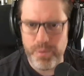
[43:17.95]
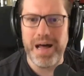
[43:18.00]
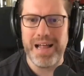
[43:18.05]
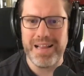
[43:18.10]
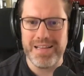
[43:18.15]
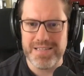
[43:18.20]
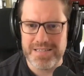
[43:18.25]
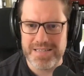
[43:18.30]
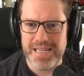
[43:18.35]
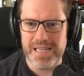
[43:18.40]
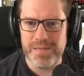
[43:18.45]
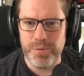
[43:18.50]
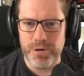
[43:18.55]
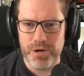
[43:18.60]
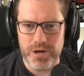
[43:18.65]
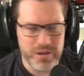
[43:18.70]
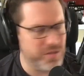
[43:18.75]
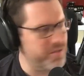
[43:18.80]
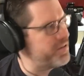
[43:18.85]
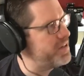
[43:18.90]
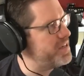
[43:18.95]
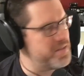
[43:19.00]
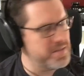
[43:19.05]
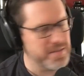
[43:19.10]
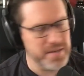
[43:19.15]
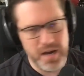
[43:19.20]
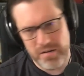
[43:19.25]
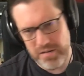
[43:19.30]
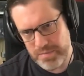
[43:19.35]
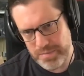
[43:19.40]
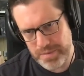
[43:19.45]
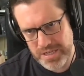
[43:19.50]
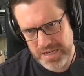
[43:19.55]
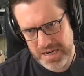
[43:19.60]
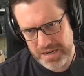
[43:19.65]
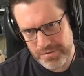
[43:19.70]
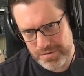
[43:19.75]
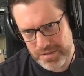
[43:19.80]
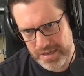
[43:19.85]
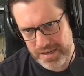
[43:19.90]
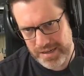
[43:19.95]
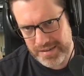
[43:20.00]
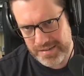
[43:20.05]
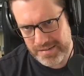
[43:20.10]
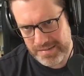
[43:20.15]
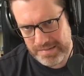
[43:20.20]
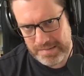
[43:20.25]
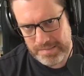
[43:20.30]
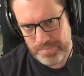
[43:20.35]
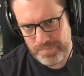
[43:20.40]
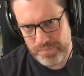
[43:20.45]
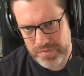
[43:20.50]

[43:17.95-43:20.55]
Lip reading: But I'll still put a 3-star image out there.